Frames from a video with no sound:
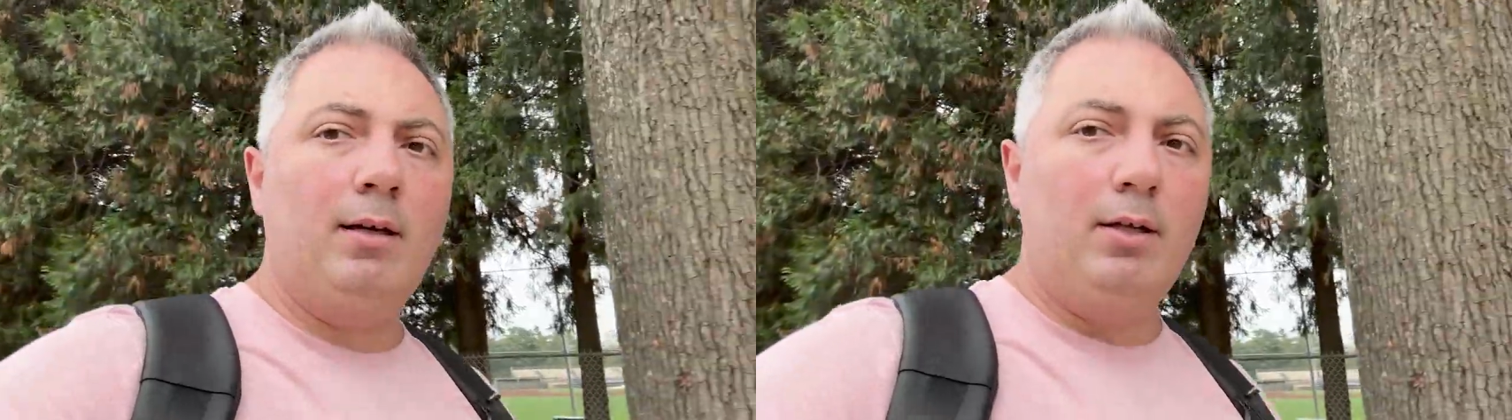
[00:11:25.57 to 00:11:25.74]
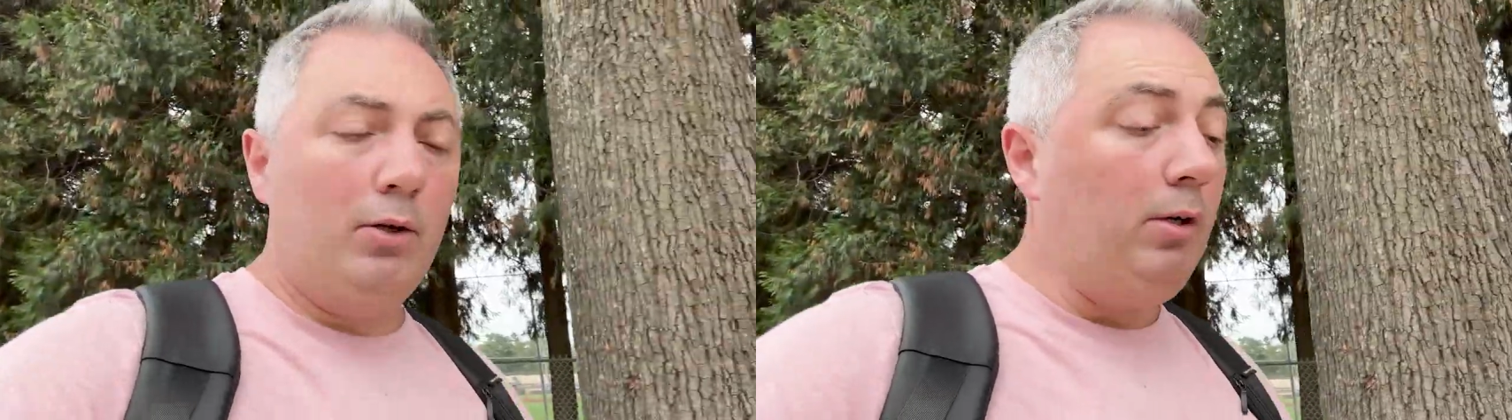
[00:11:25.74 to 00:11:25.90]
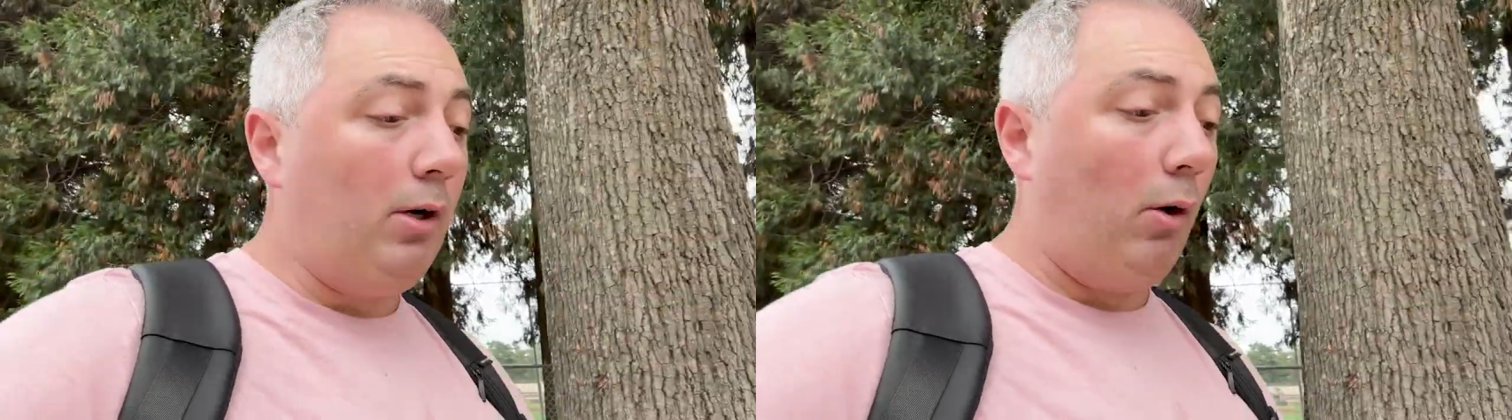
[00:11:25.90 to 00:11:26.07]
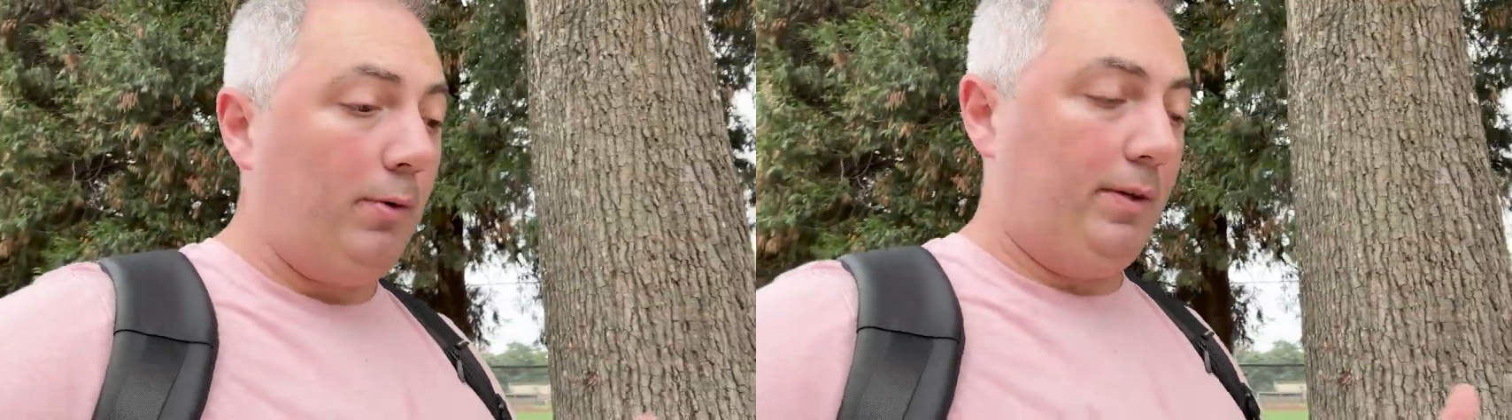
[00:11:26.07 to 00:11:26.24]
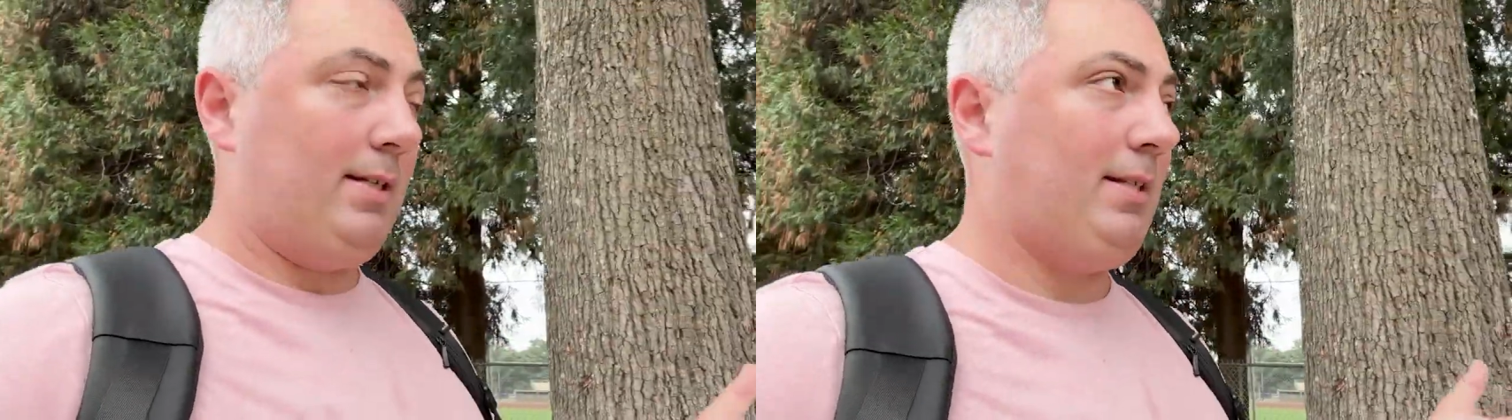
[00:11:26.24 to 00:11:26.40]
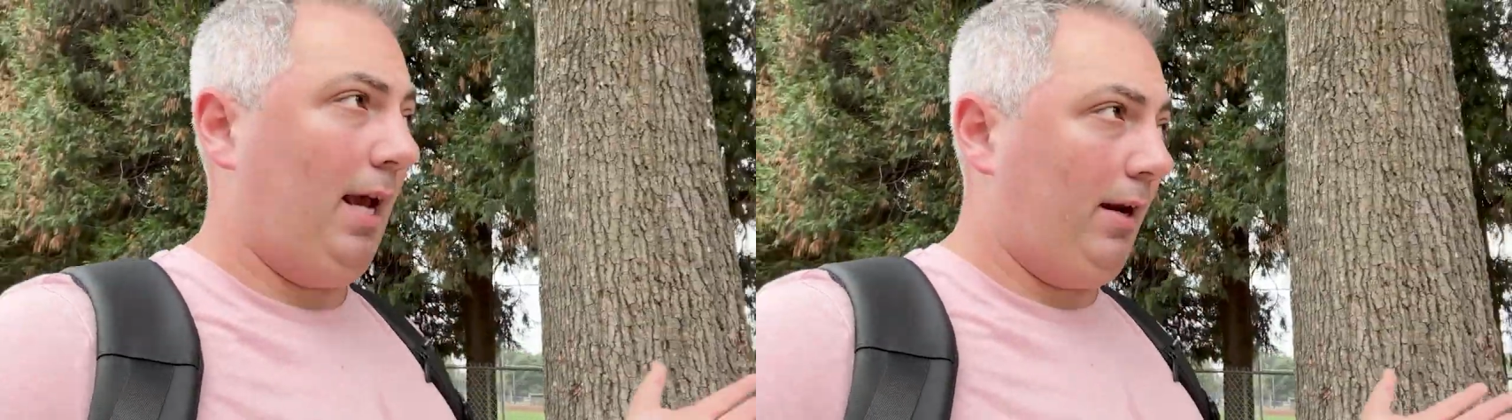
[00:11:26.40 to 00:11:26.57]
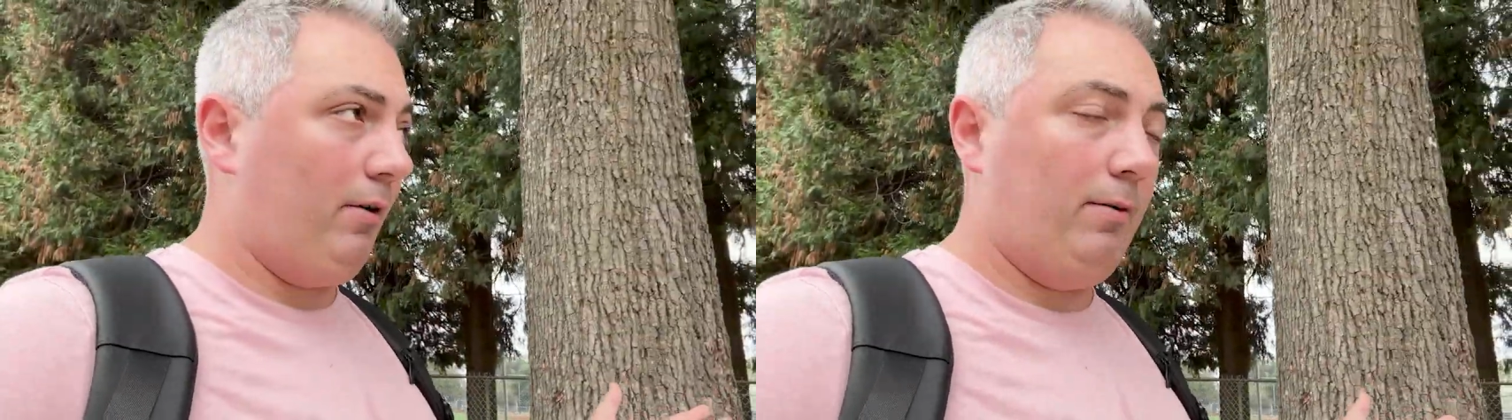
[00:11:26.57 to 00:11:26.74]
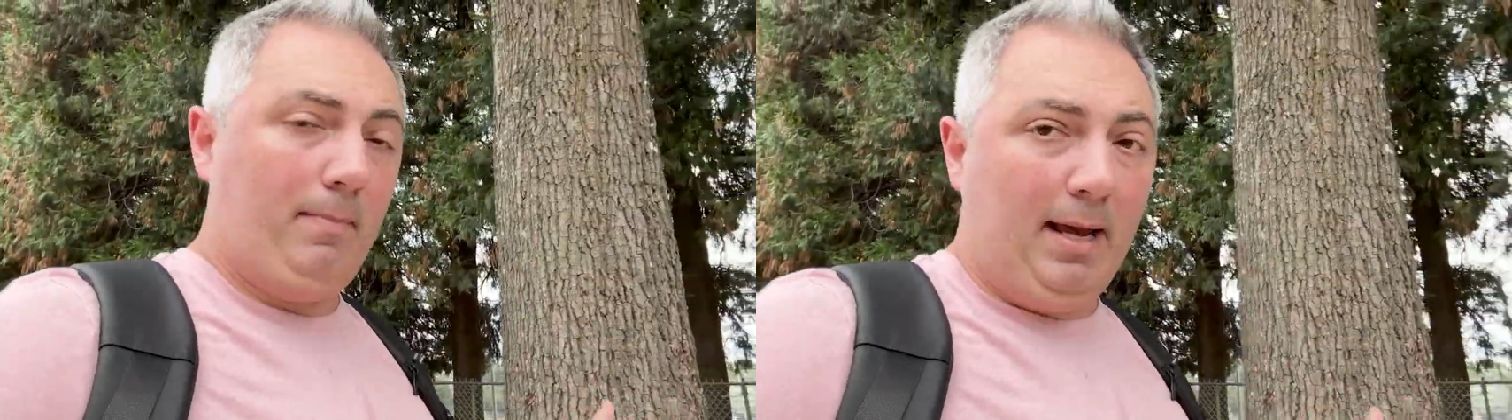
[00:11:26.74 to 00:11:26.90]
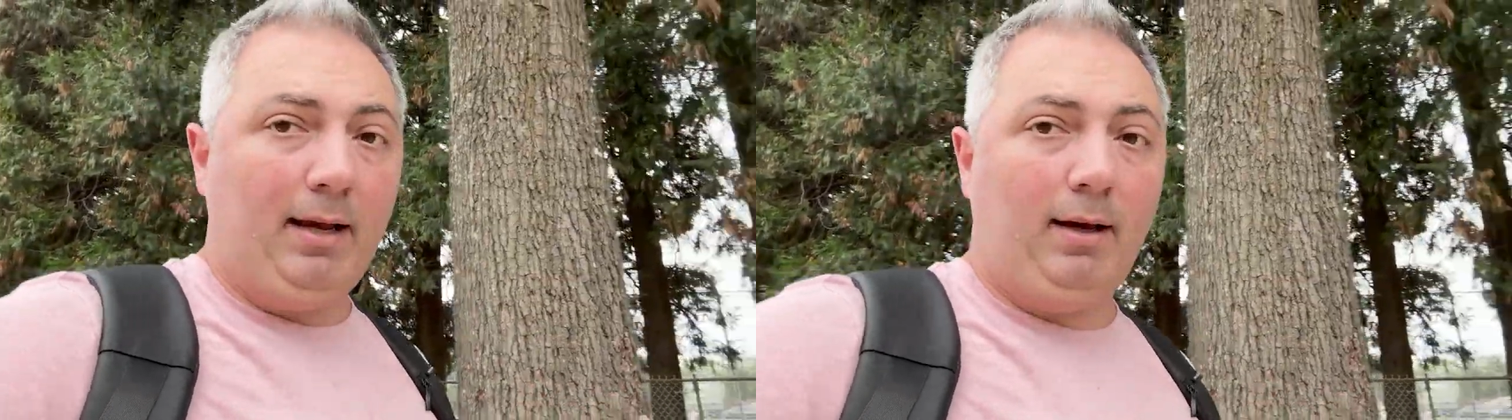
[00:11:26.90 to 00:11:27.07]
You can go with a
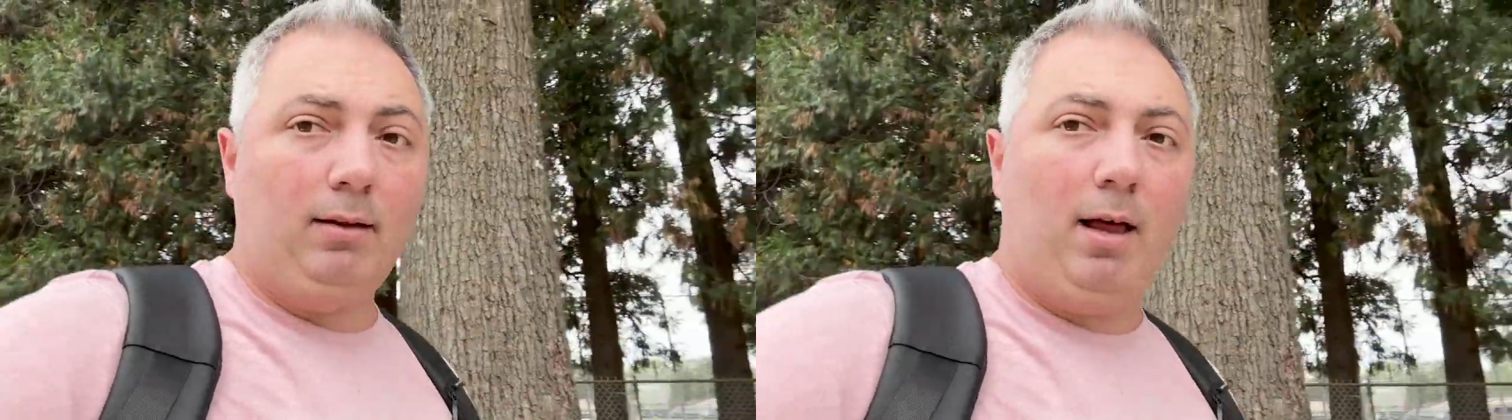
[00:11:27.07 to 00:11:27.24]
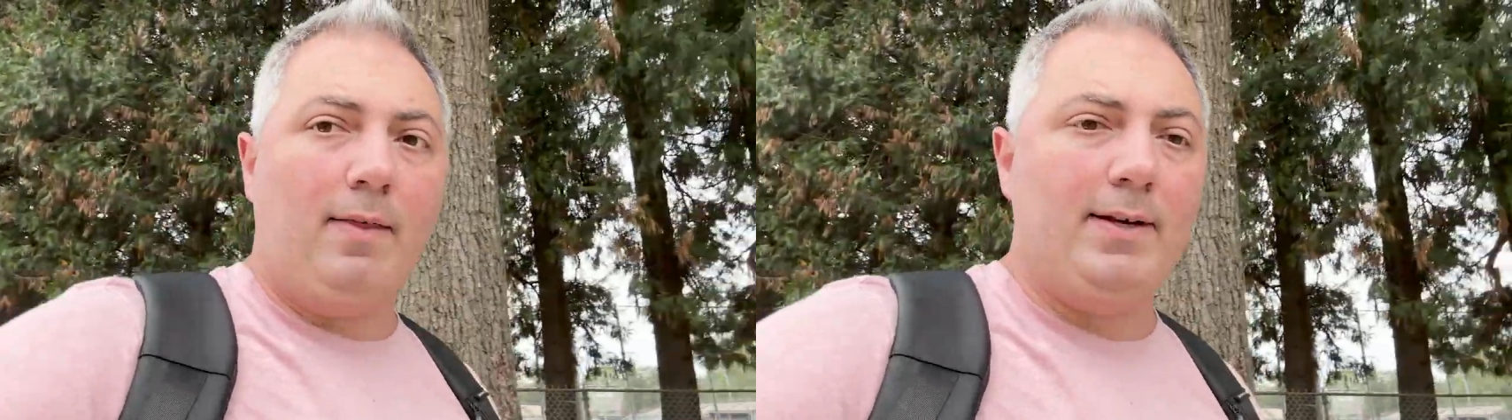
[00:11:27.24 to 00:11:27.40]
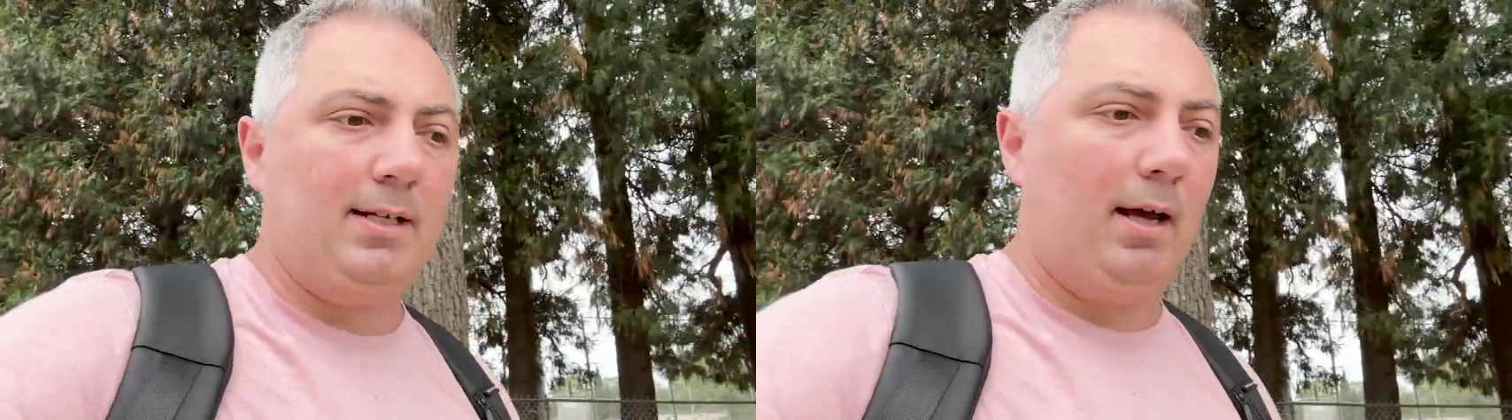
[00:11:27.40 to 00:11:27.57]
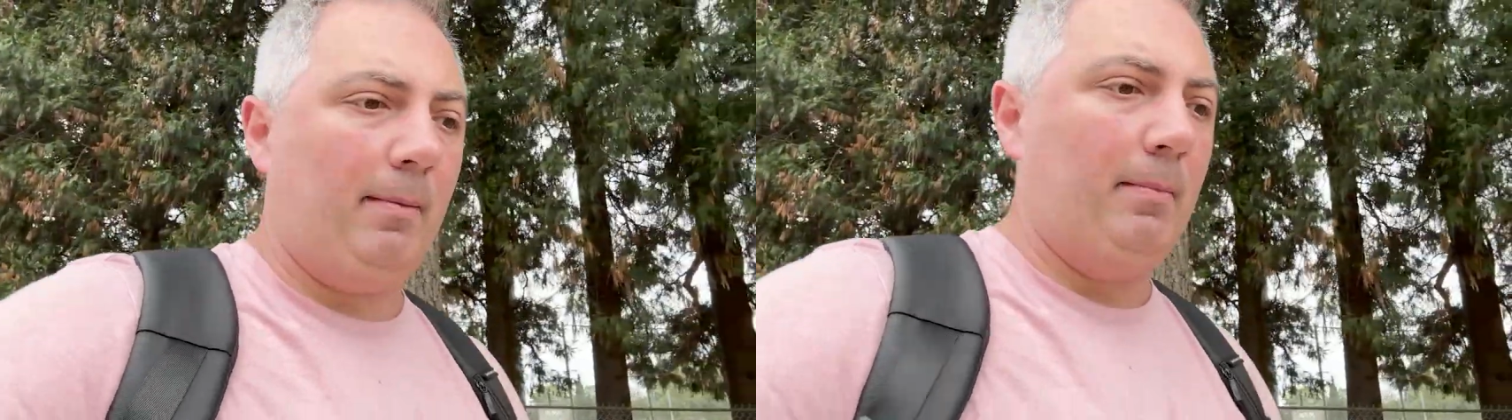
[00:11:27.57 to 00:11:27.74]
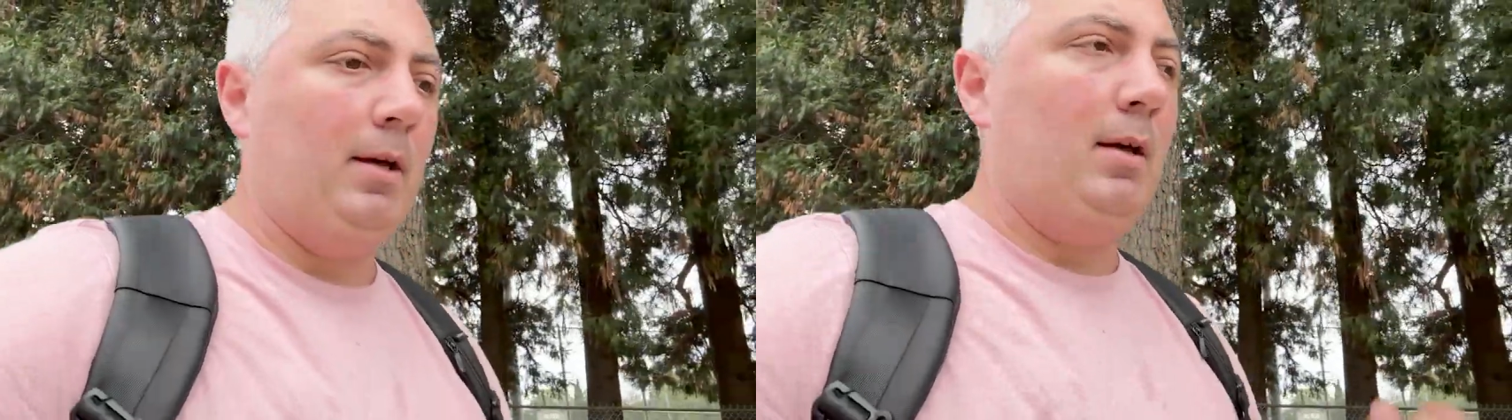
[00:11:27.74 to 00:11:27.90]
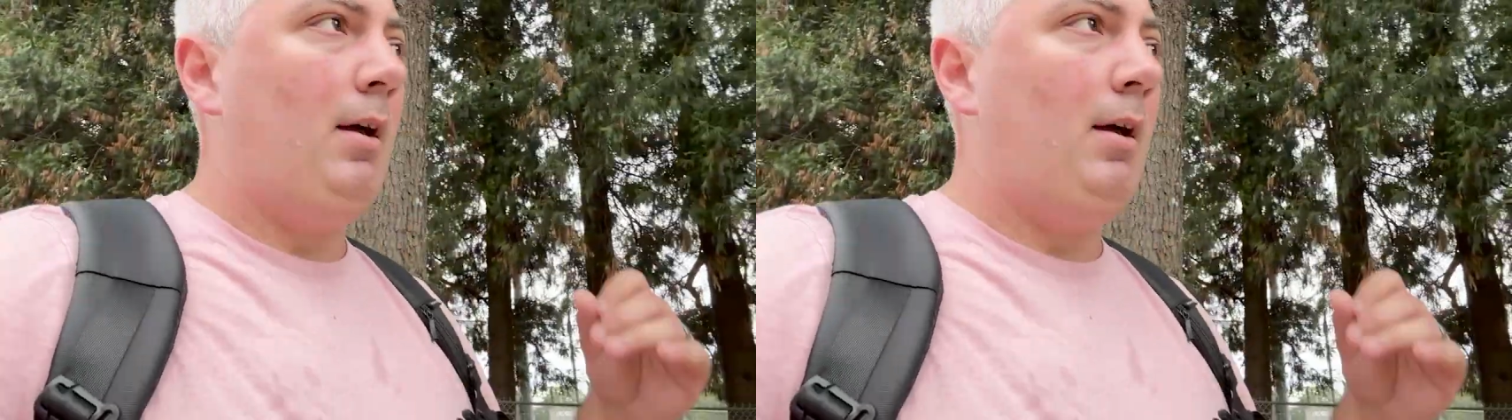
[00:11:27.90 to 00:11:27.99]
standard mega a lot of the time.